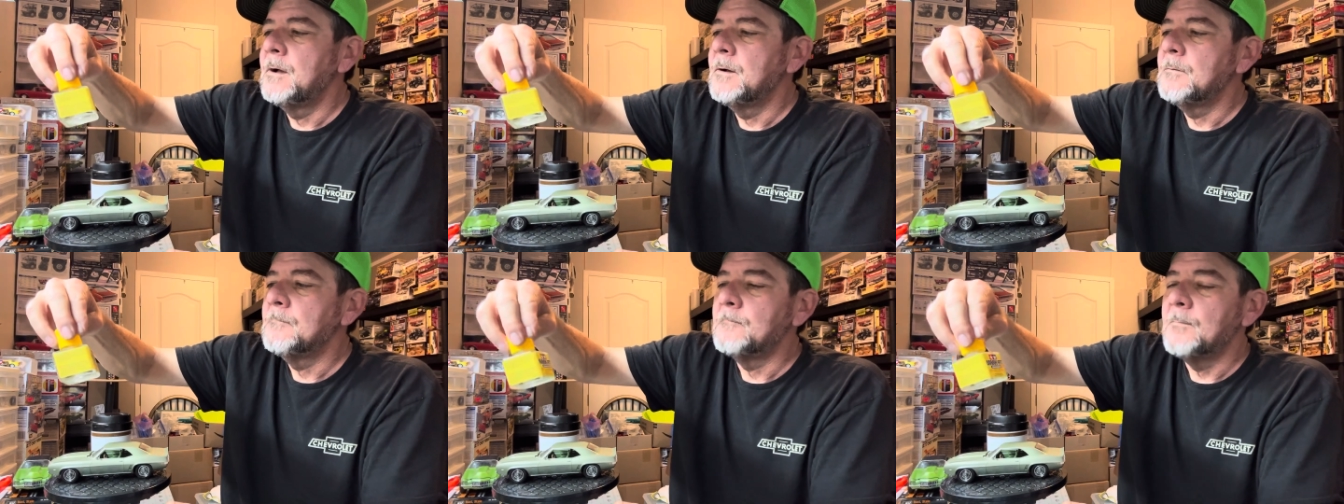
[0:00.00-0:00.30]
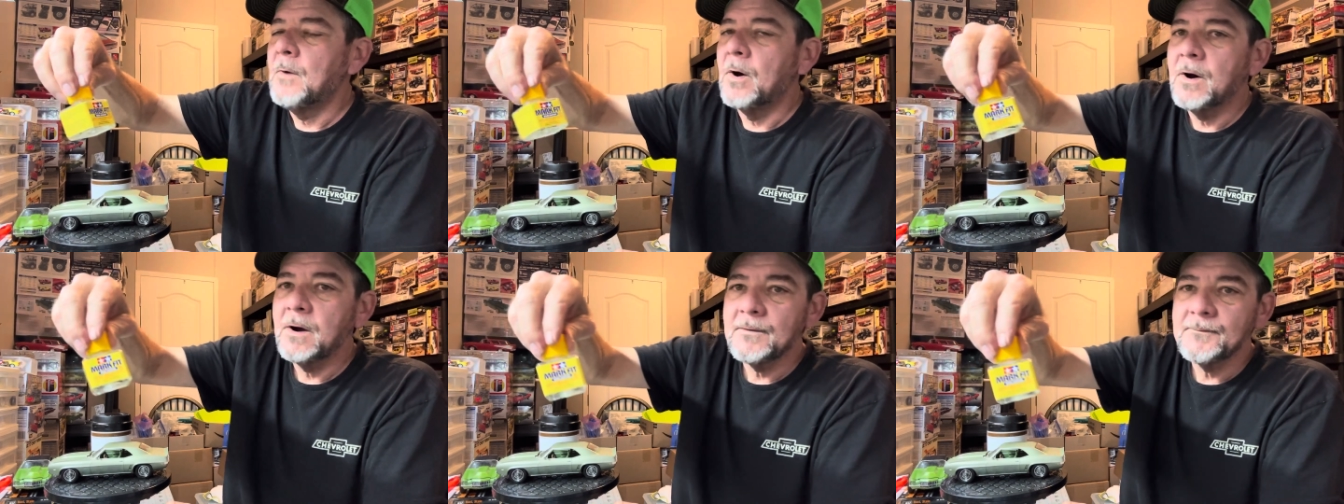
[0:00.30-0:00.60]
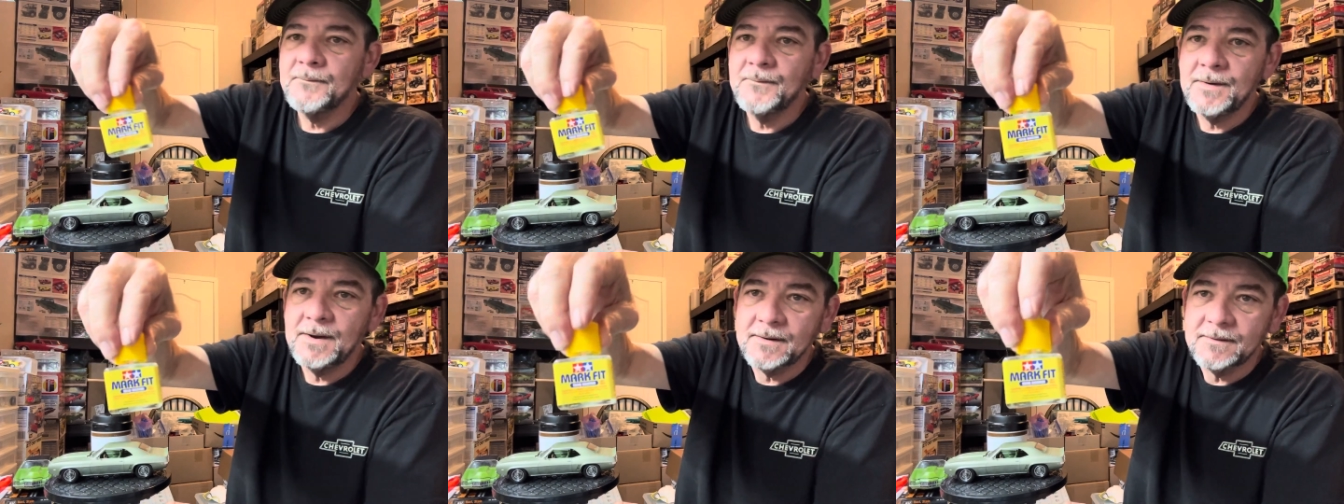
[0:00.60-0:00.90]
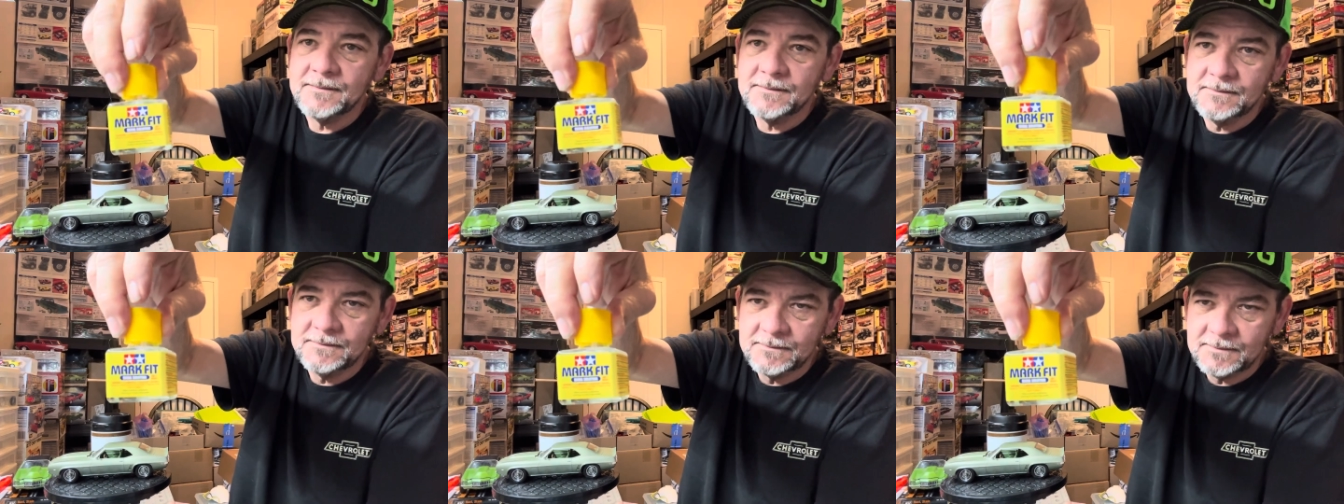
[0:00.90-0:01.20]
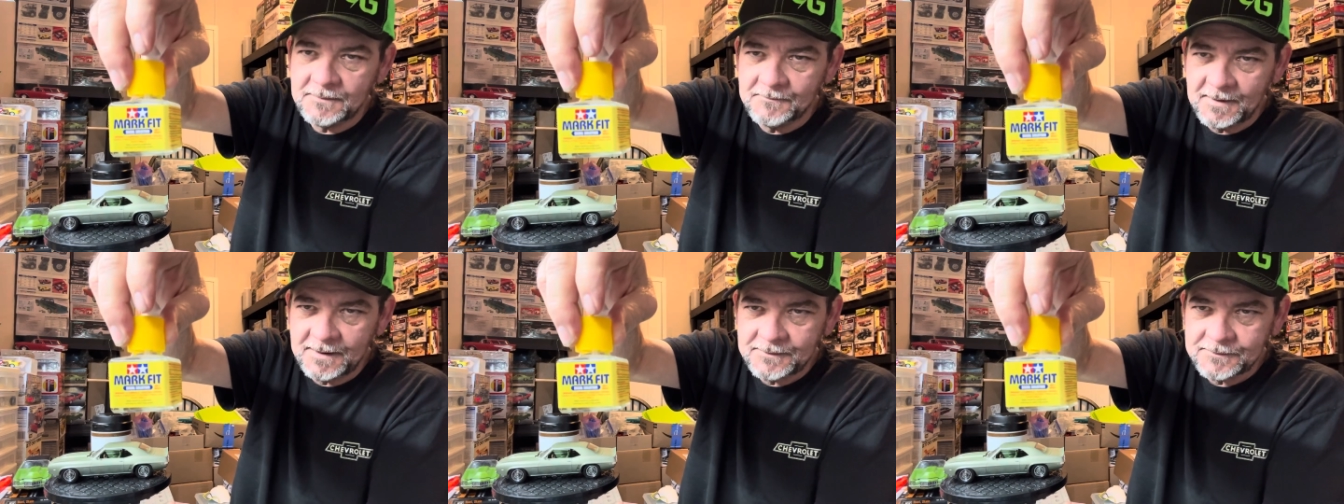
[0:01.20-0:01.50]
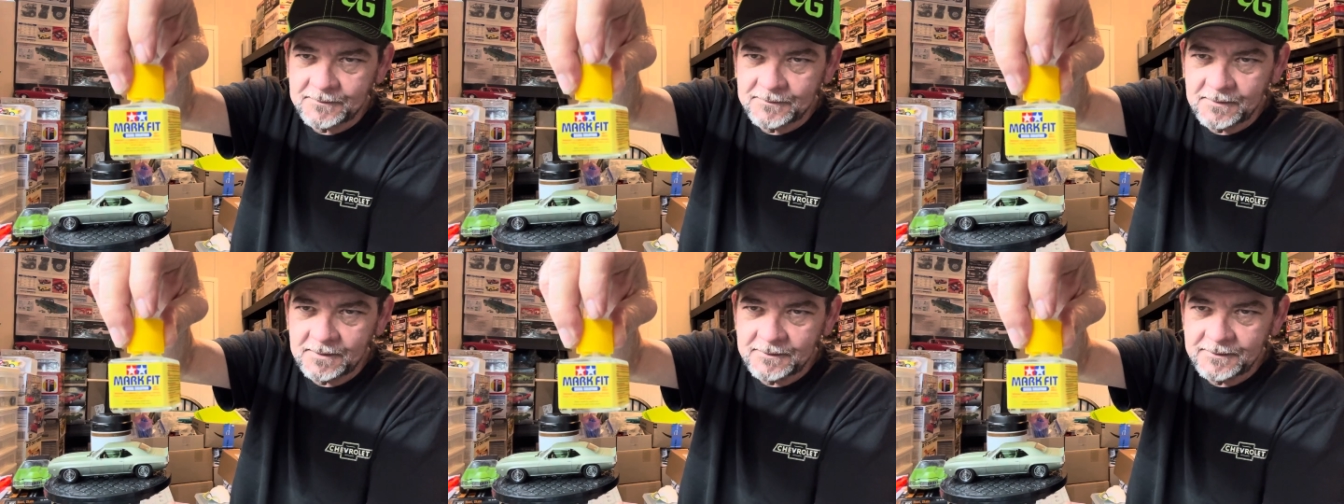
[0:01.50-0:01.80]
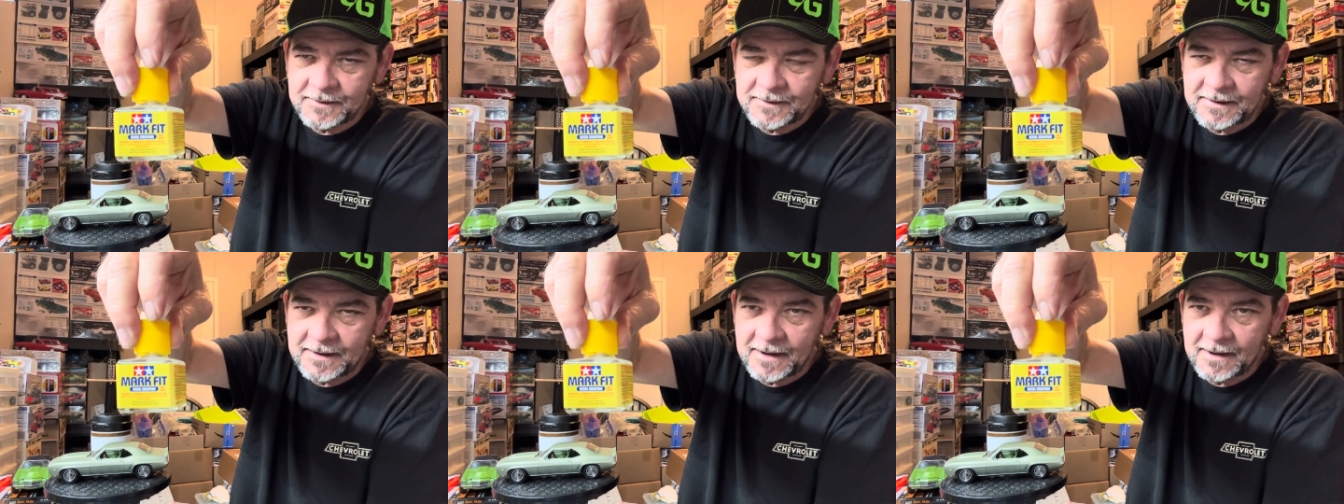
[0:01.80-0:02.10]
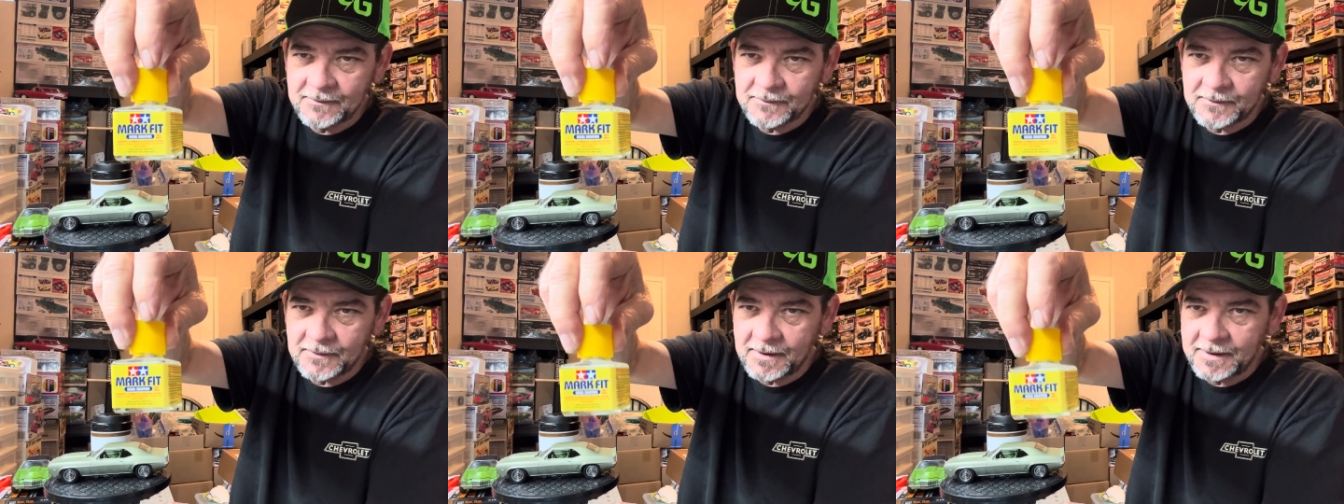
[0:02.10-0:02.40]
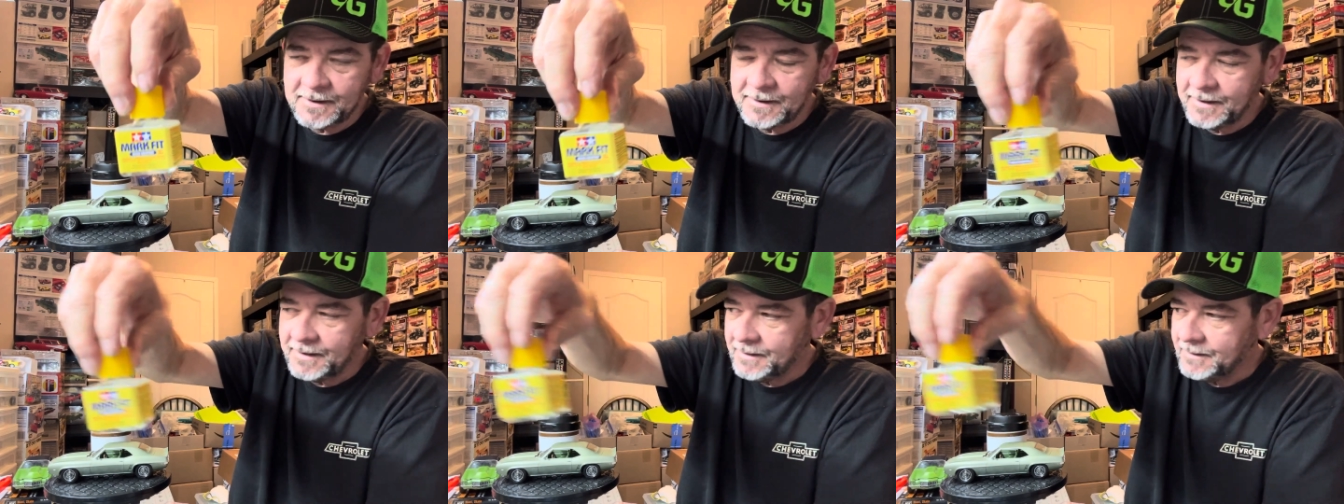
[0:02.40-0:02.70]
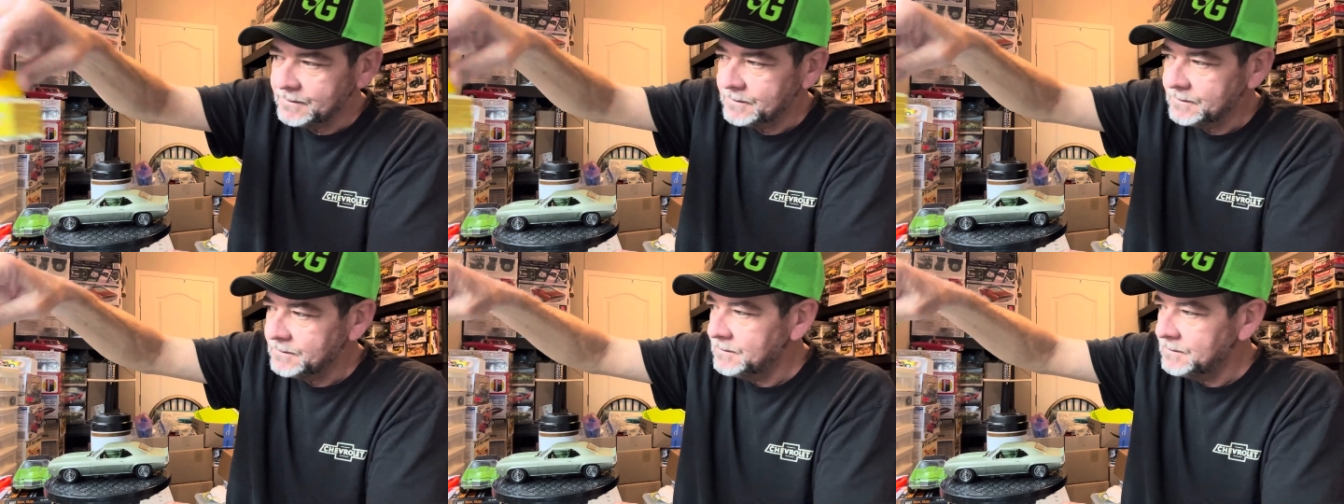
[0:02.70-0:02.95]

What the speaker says: Mark fit to make sure our decals lay down.